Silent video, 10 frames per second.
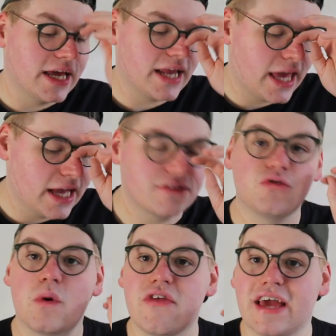
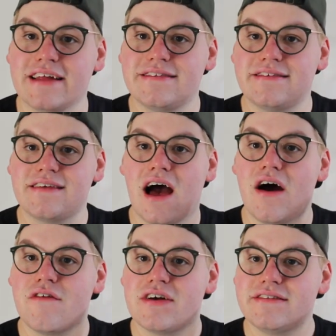enhanced with hints
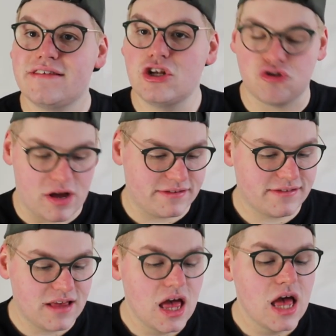of citrus.